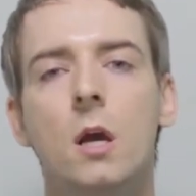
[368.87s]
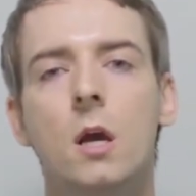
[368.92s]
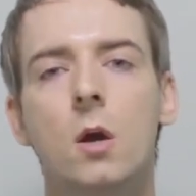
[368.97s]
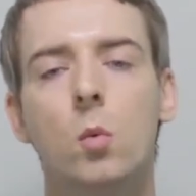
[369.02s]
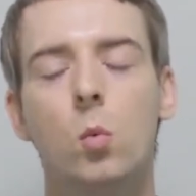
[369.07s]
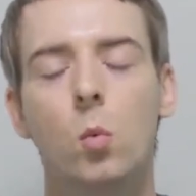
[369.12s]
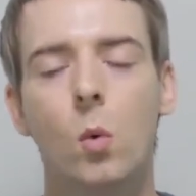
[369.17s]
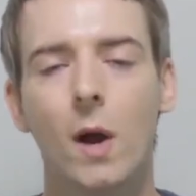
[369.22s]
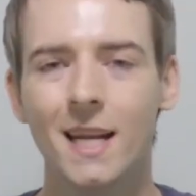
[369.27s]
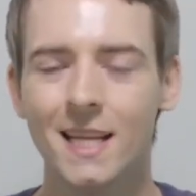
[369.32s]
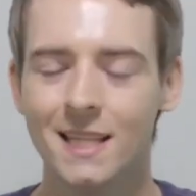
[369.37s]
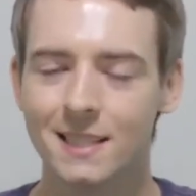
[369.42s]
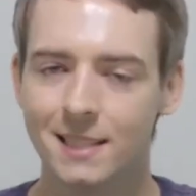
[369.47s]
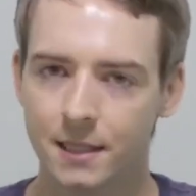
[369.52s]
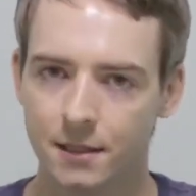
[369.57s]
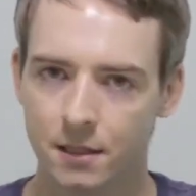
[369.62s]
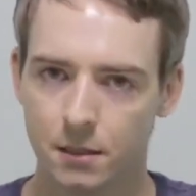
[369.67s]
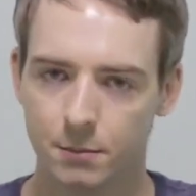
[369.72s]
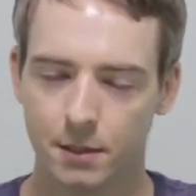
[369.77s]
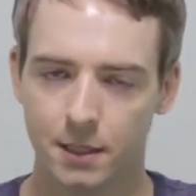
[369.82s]
When it's
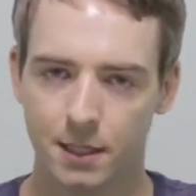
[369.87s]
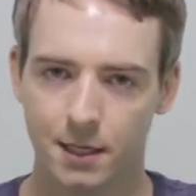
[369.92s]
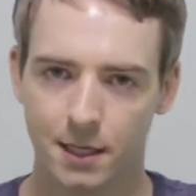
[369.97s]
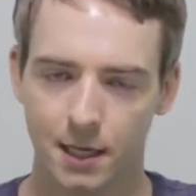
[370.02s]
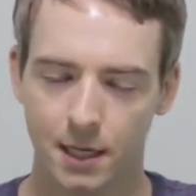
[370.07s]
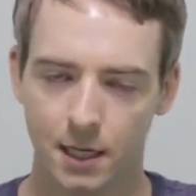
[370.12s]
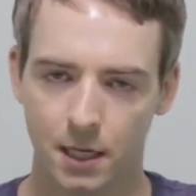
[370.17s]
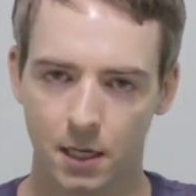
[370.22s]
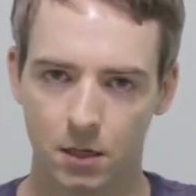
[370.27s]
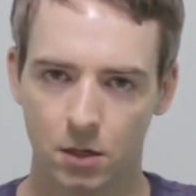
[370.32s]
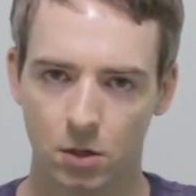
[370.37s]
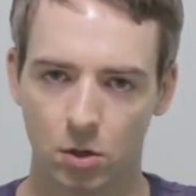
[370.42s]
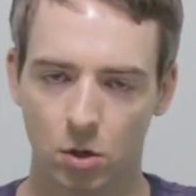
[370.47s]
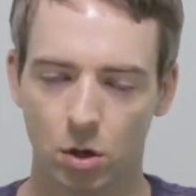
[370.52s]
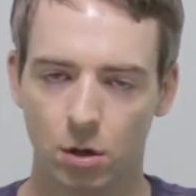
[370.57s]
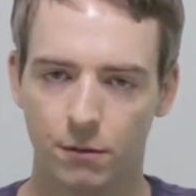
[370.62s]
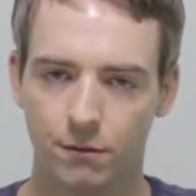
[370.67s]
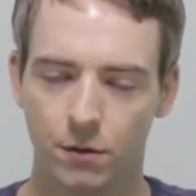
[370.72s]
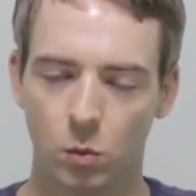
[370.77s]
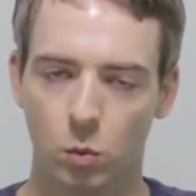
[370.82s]
at the beginning
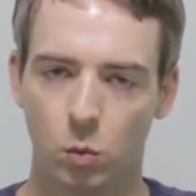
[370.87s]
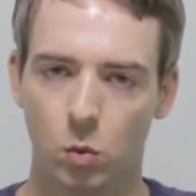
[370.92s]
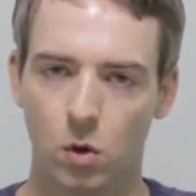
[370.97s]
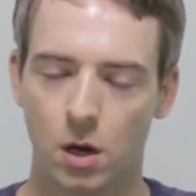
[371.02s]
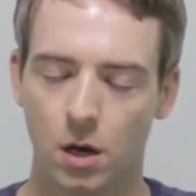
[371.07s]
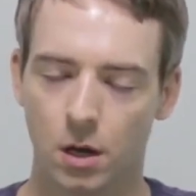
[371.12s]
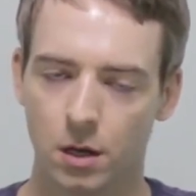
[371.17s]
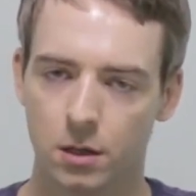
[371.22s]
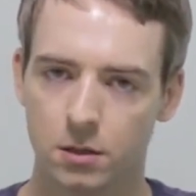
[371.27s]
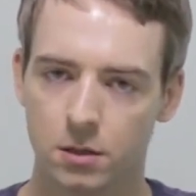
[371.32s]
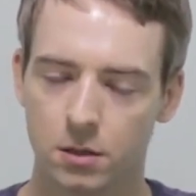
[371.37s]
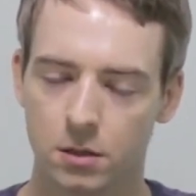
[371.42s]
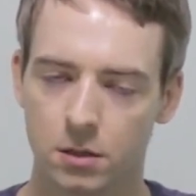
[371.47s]
of a word,